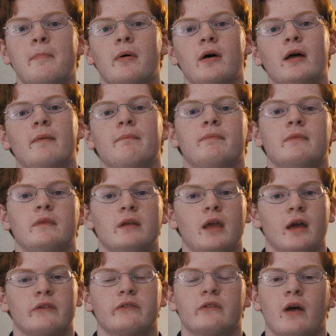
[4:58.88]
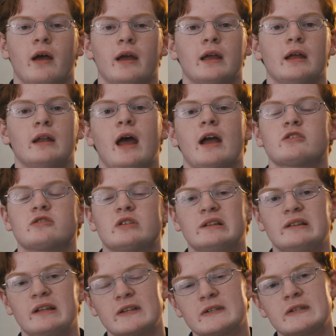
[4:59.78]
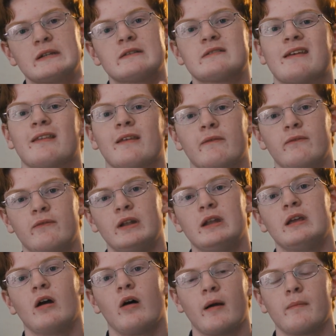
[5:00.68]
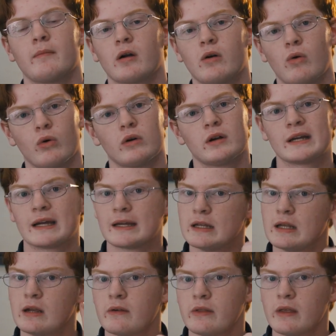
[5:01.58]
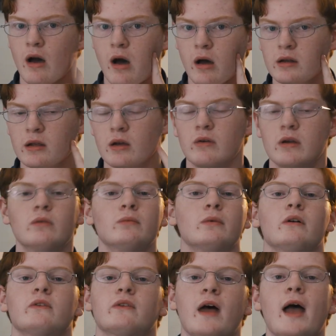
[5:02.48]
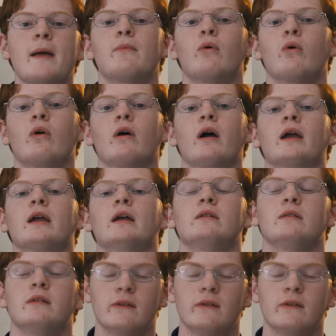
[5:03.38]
But yeah, so I can actually listen to the video I'm recording, I can hear the audio in real time, or I can